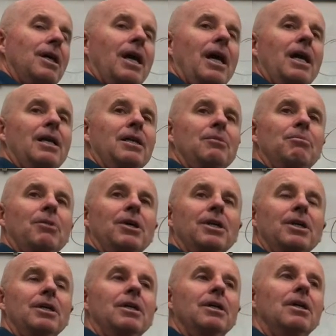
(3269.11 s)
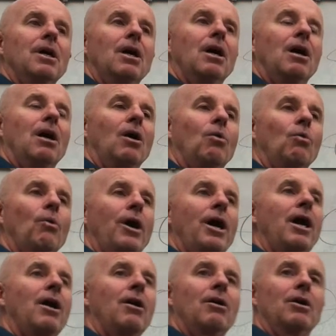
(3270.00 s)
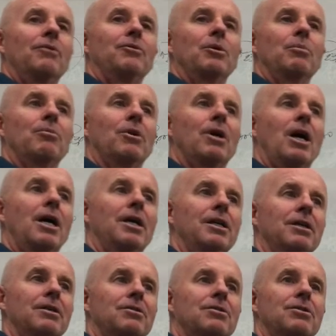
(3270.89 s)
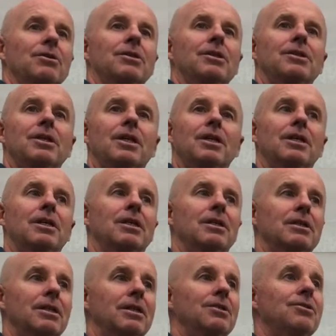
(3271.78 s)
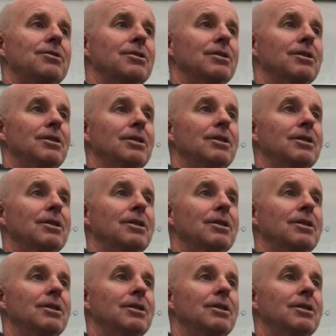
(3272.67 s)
anybody aware of your product so that they can at least